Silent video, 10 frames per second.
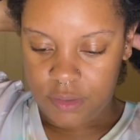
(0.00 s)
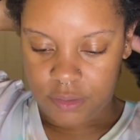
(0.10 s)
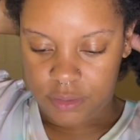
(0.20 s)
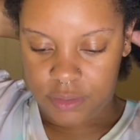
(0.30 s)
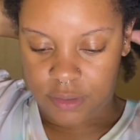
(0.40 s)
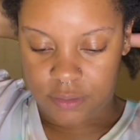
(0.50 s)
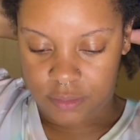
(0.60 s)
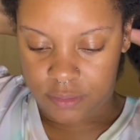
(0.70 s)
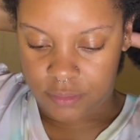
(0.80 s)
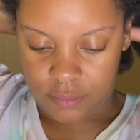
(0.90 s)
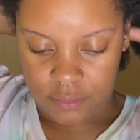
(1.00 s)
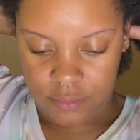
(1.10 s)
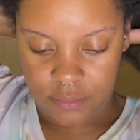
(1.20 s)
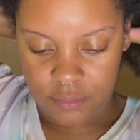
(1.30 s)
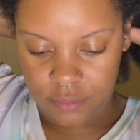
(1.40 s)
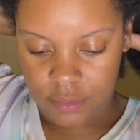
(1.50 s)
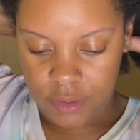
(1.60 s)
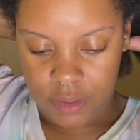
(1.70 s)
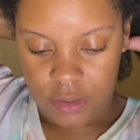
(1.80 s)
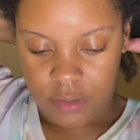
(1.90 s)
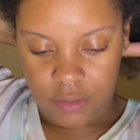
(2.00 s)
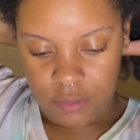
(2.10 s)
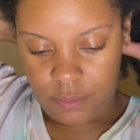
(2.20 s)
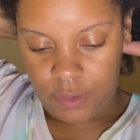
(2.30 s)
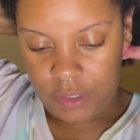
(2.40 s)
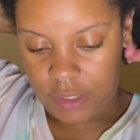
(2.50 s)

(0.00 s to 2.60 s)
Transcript: So with